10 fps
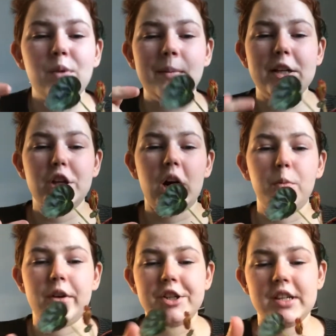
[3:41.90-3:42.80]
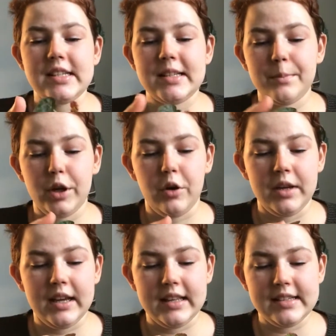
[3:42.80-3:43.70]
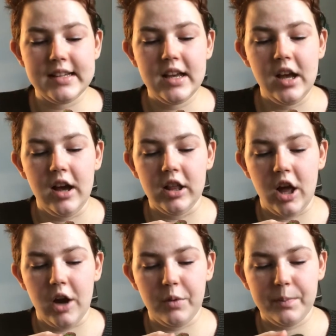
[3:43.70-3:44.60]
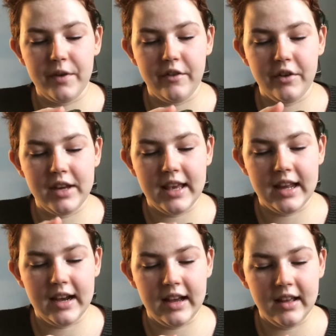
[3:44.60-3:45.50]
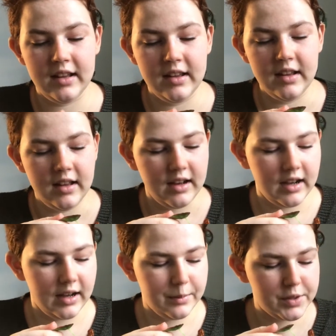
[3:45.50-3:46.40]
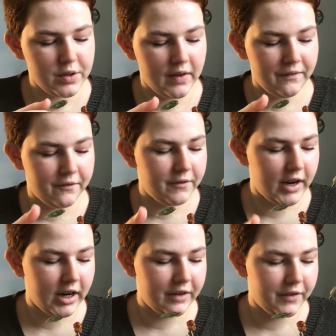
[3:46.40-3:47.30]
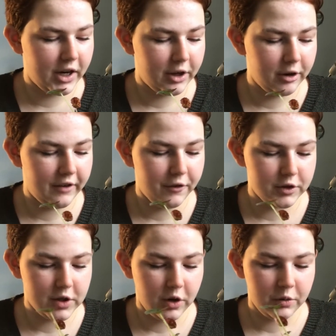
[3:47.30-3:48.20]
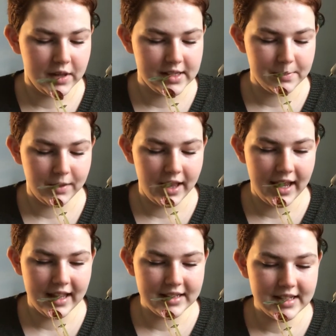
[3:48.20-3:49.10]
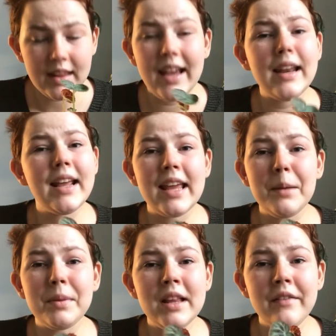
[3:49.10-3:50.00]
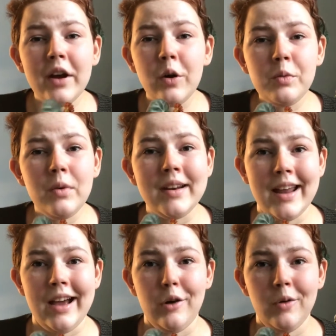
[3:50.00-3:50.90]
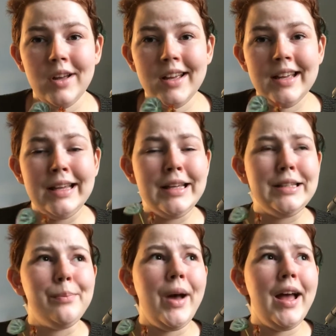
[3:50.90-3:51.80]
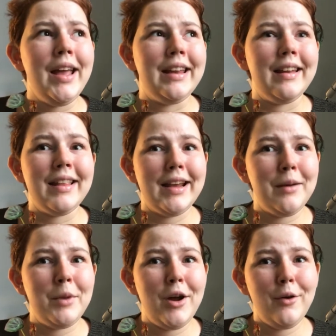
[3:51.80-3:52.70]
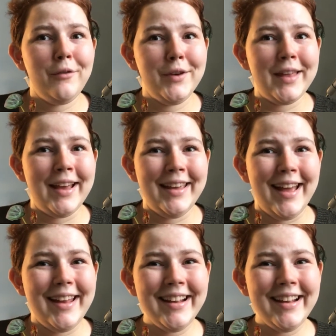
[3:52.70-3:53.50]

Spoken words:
of my top wish list begonias along with pavilloniana. So I'm very grateful to own this plant, and I can't believe I own one now. It's mine. Like, I'm not over that yet.